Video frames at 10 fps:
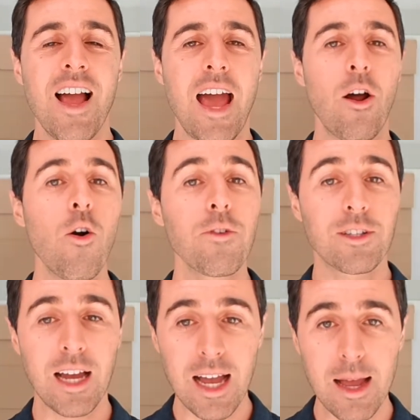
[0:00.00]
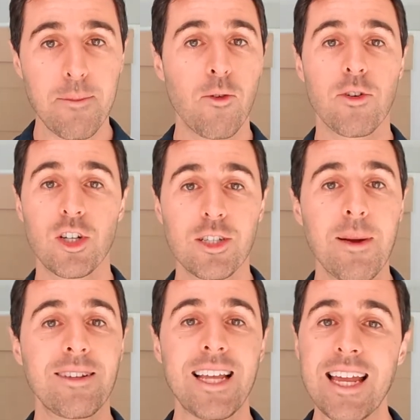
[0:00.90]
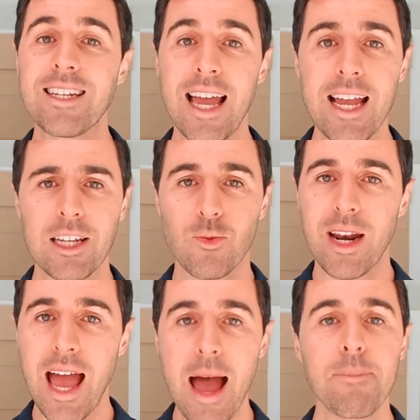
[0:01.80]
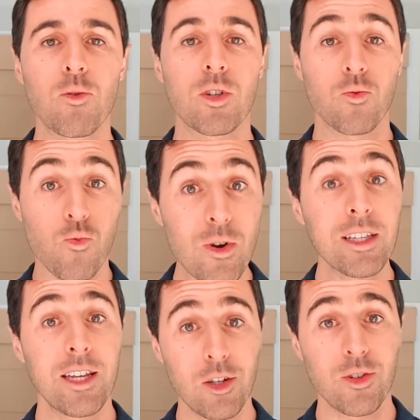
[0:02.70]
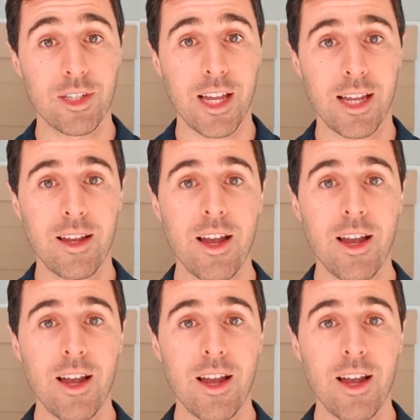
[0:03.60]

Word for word: And over time, over just about 10 days, what happened was really interesting.